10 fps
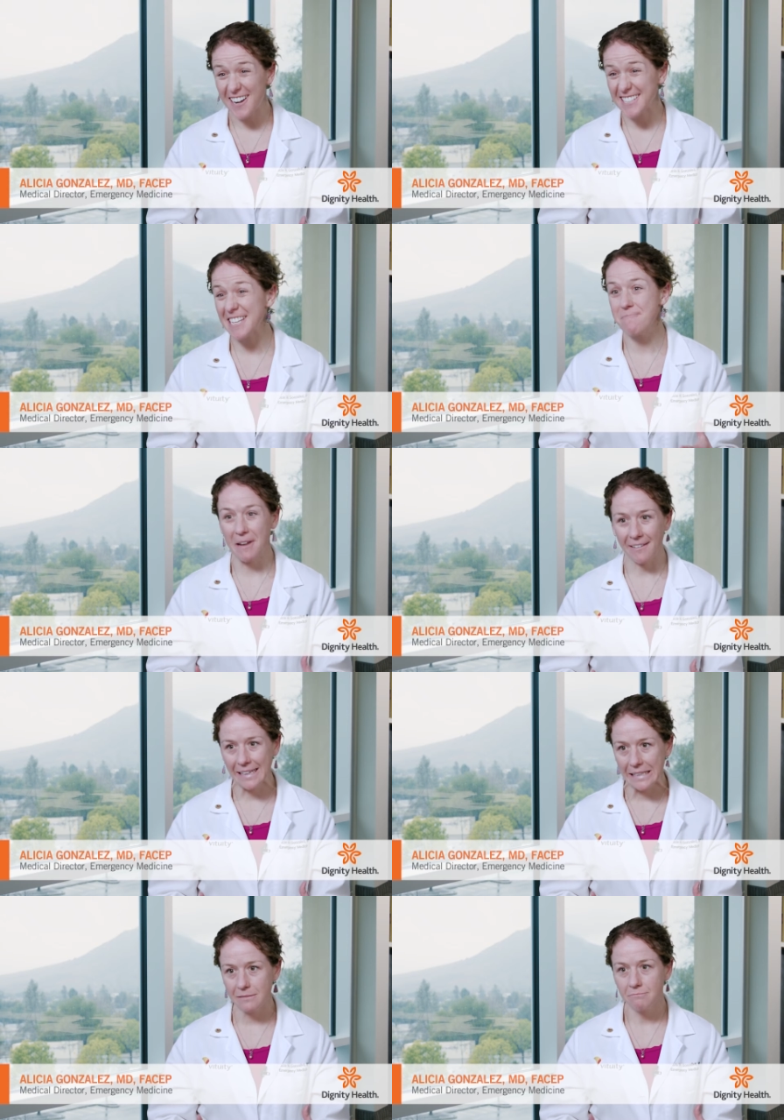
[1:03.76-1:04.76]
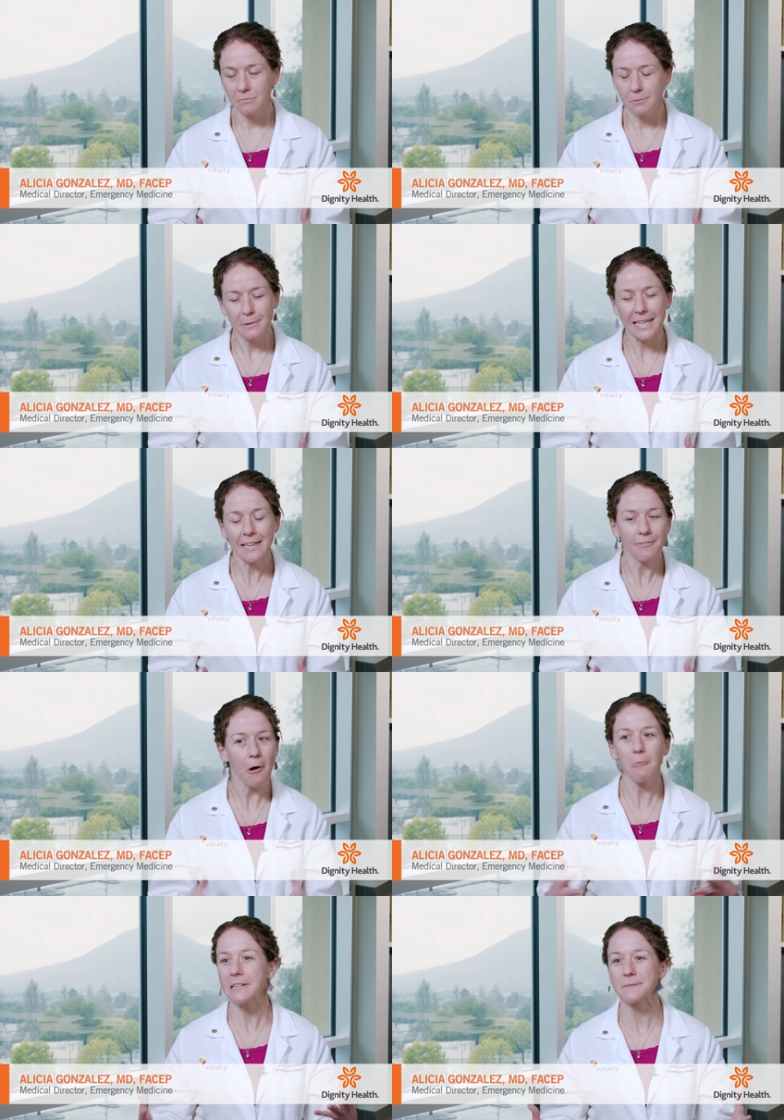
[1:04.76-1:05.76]
For us at Marian, we have
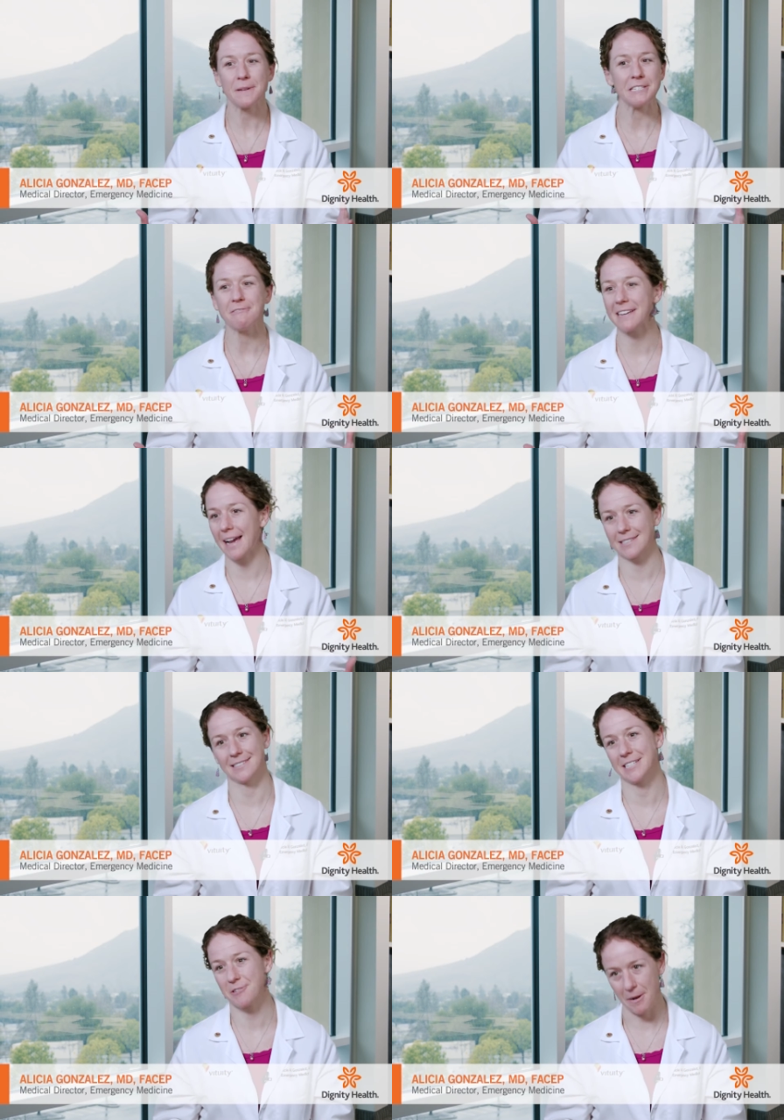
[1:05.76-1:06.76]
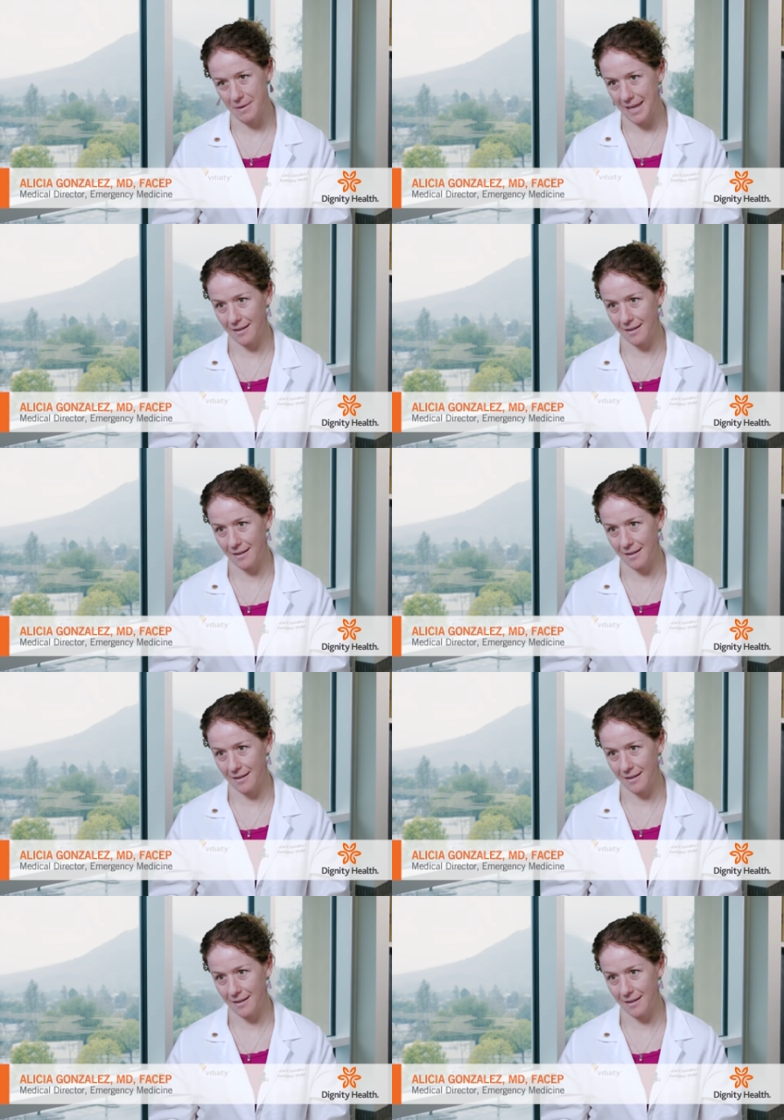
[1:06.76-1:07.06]
always been doing excellent trauma